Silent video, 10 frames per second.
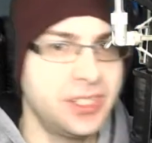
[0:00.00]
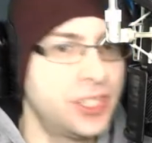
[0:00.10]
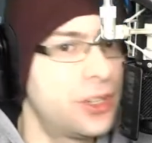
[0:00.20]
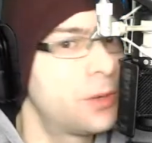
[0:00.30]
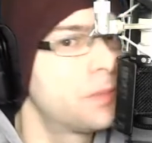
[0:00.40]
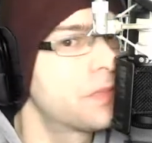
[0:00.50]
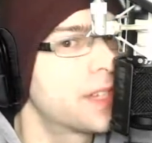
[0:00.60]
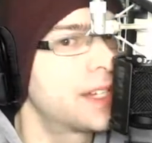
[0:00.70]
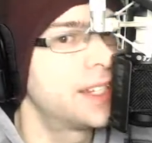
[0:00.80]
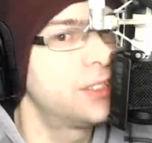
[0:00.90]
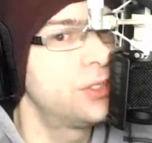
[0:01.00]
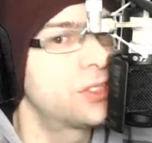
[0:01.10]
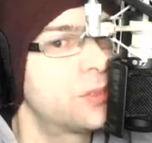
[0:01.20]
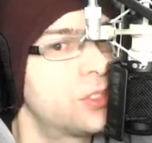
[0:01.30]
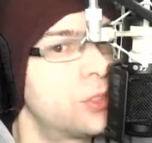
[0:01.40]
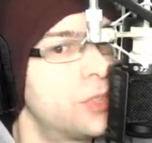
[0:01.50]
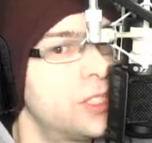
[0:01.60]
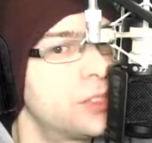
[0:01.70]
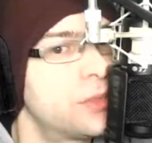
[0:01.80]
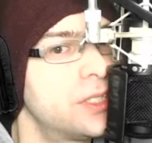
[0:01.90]
you know, I can do some
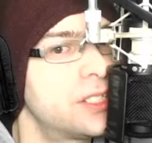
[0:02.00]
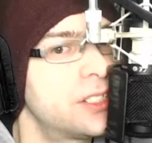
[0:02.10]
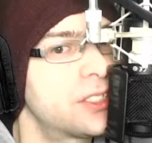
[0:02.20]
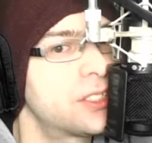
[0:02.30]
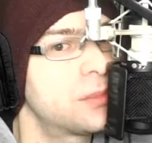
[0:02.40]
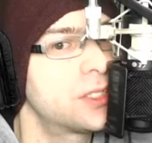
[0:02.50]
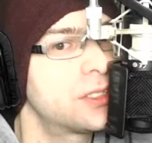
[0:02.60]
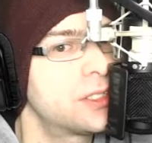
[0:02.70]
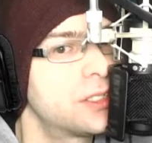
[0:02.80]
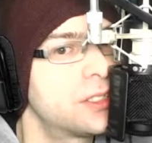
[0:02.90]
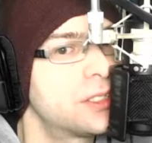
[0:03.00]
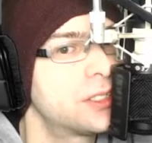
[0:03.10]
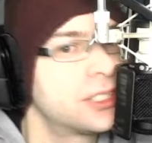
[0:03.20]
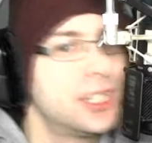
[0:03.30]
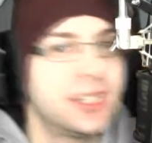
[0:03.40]
sweet, sweet ASMR like this.